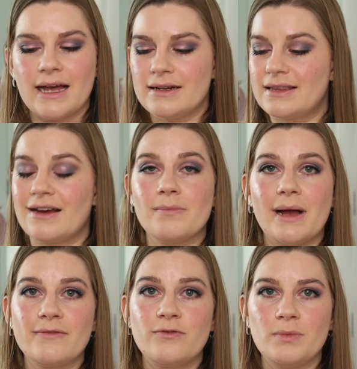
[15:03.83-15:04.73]
and they're a
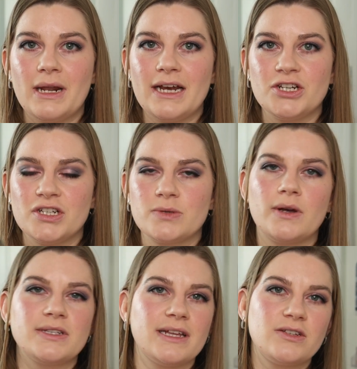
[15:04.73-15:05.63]
matte formulation as
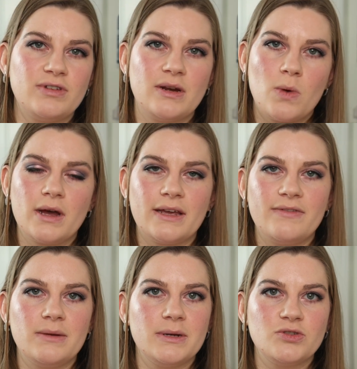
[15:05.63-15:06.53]
well, so that's really why they
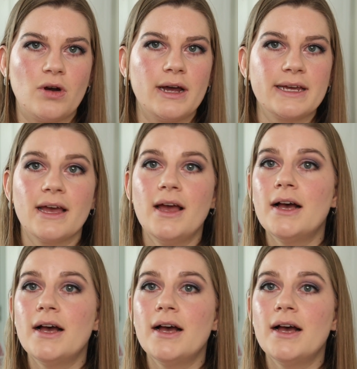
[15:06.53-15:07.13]
feel a bit drying.